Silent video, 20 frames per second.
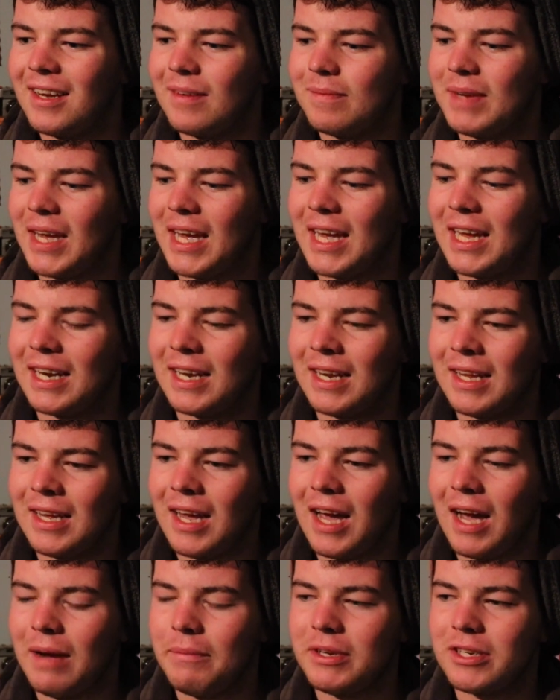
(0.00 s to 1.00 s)
Man,
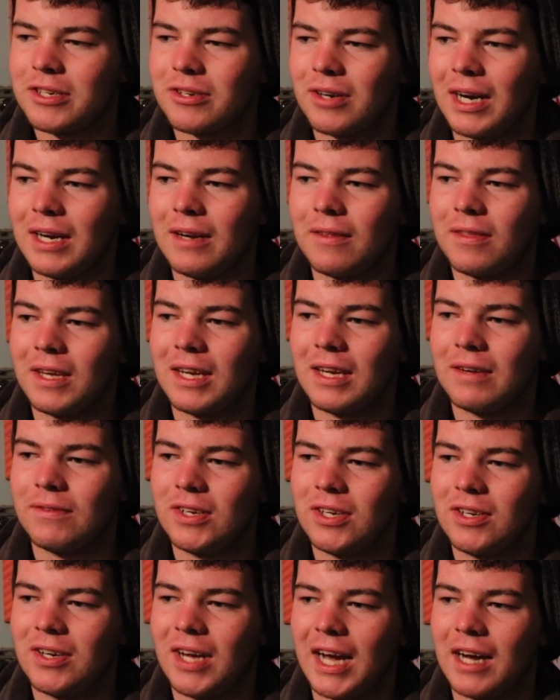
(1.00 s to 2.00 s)
I've been trying to think of
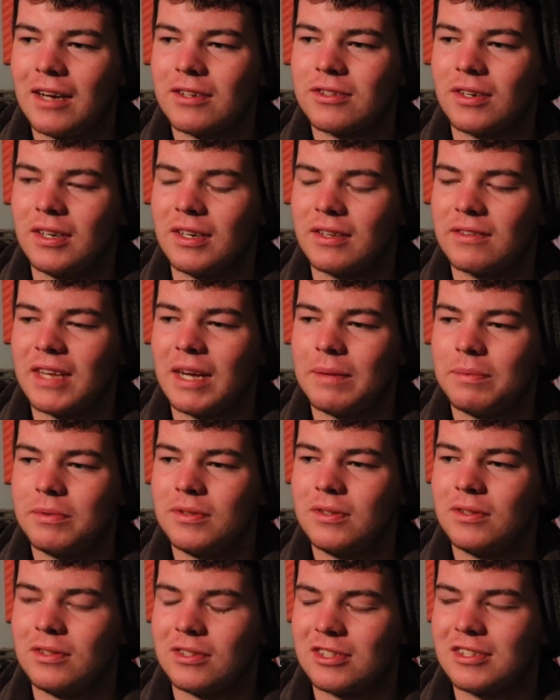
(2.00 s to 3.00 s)
a new outro and it's
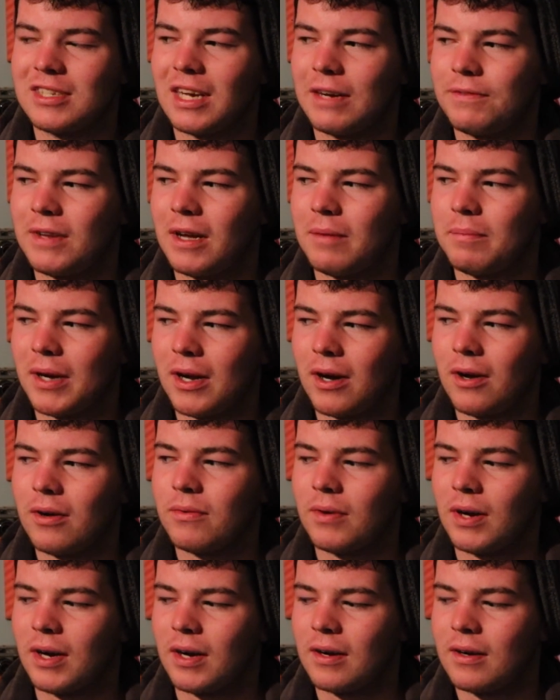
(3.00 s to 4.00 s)
absolutely stuffed up my
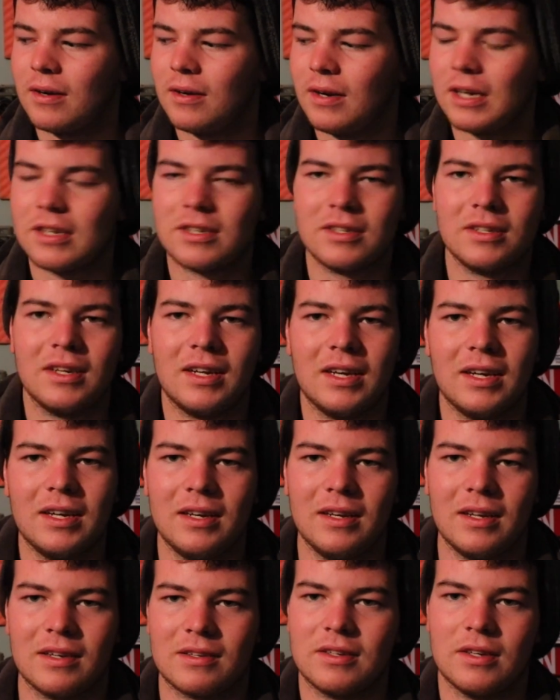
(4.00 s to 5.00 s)
old one. Actually,
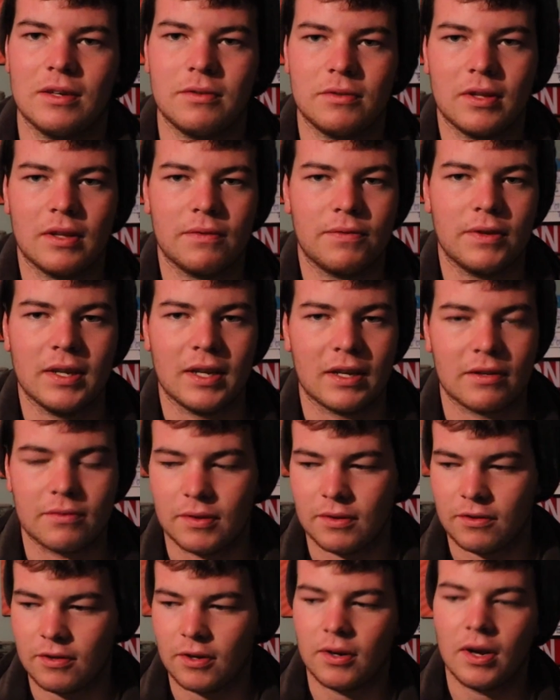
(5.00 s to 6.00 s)
I'll do that for the next
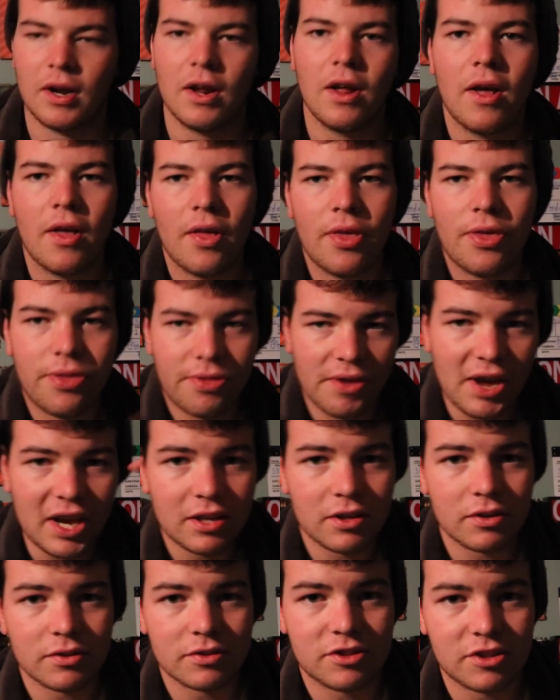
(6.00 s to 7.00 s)
one. So,
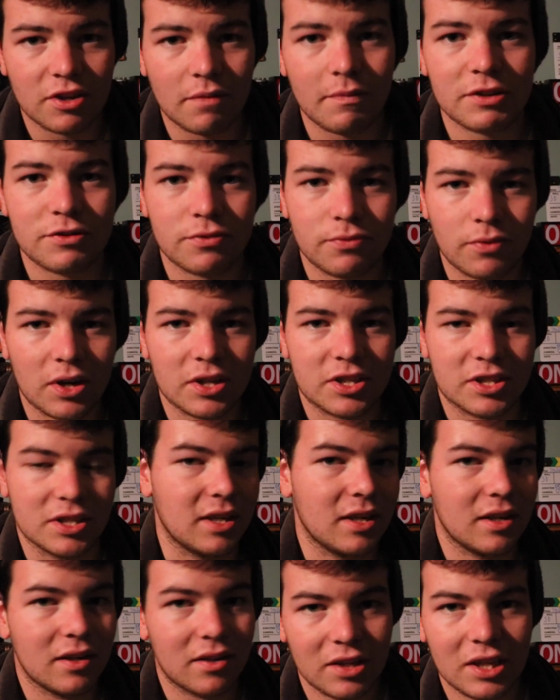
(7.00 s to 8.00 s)
thank you all so much for
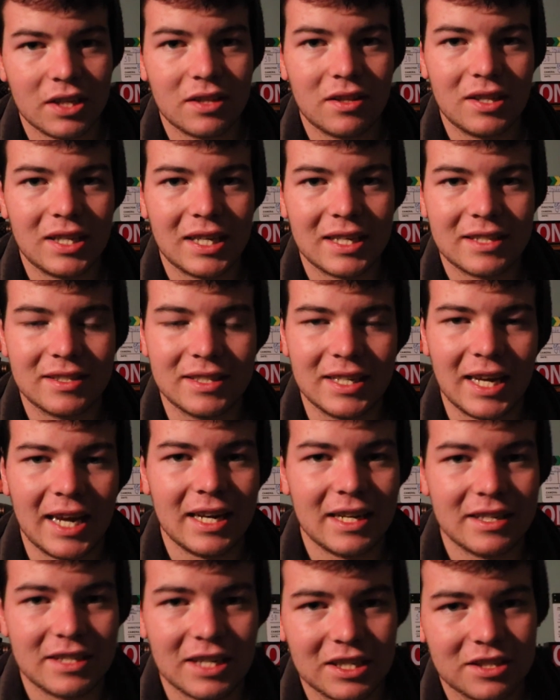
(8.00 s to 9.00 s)
watching. Click the links and
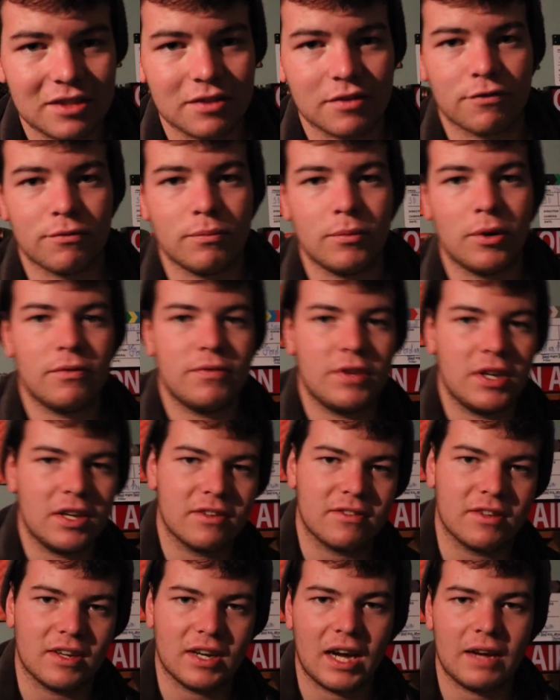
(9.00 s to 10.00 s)
annotations for more
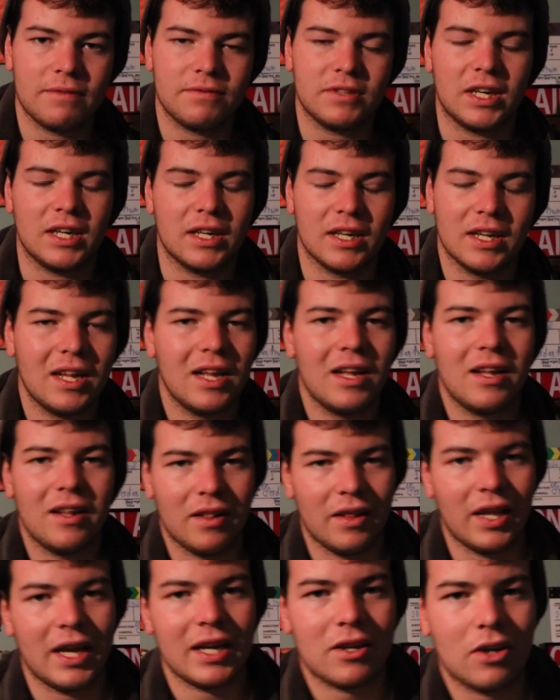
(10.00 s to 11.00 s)
videos that I've
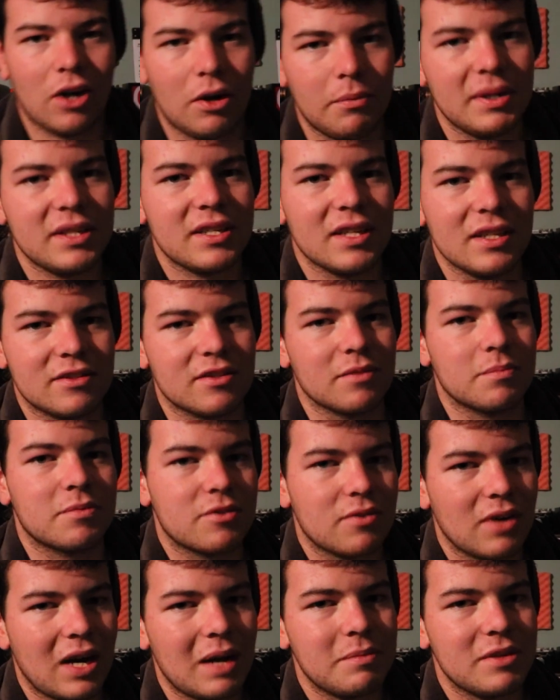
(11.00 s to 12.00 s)
done. Like, comment, and
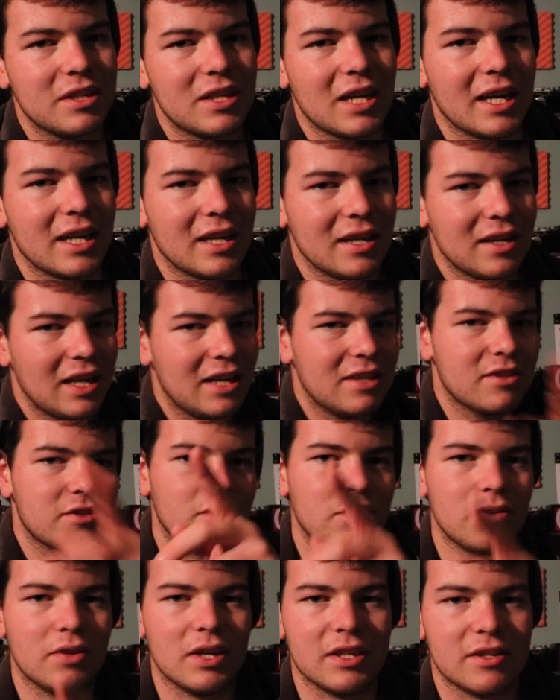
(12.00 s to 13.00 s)
subscribe today. And as
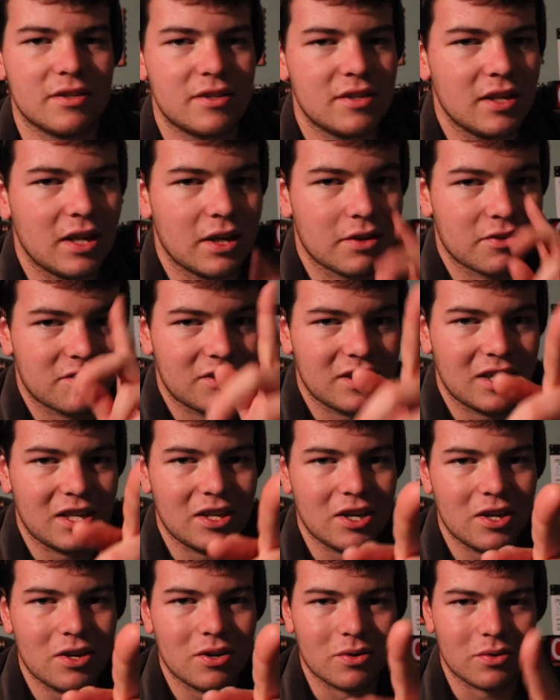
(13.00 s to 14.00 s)
always, I'll see
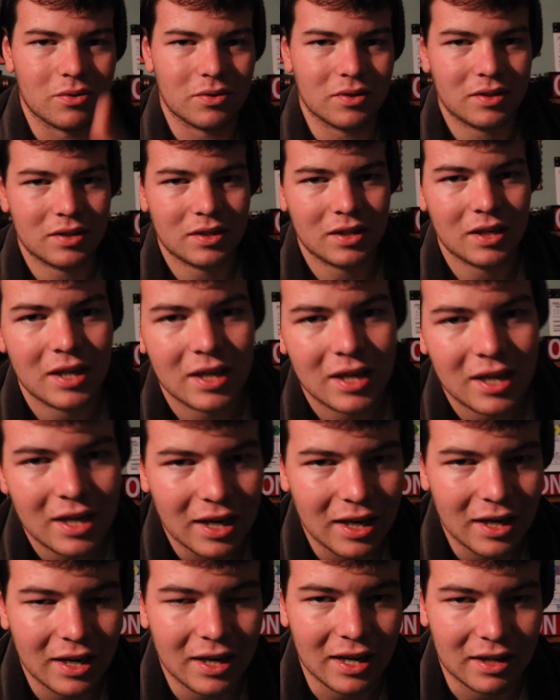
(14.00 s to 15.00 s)
you
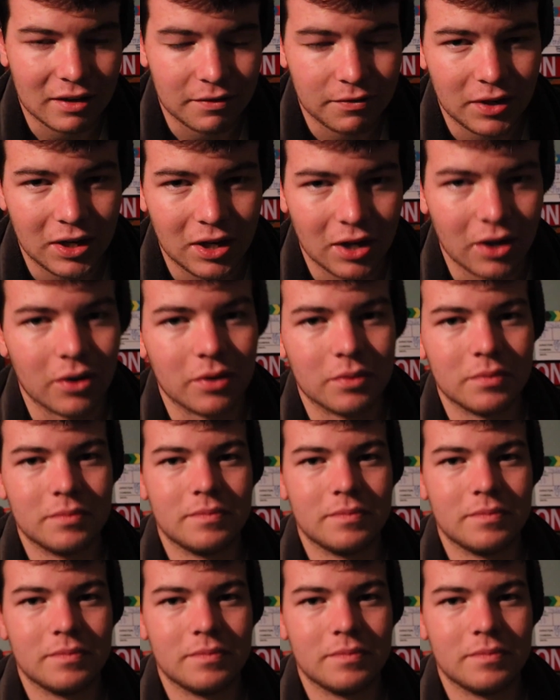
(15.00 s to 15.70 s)
in the next video.